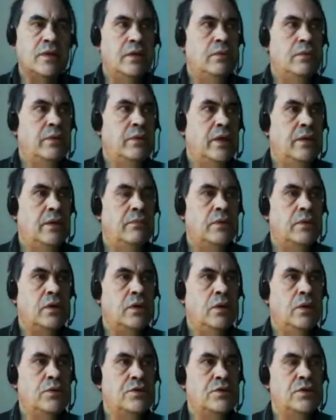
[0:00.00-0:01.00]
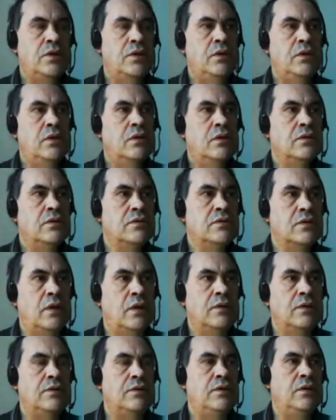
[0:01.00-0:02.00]
of where coaching,
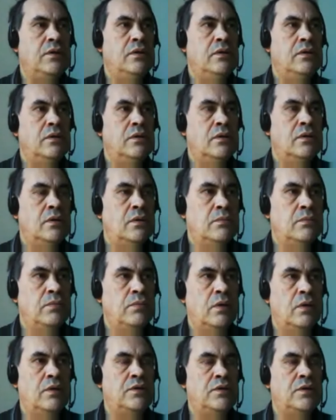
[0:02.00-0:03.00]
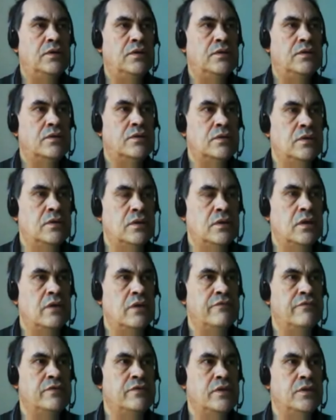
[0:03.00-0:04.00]
consulting, politics,
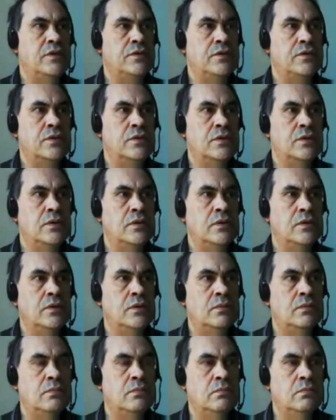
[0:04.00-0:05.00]
governance, mm-hmm.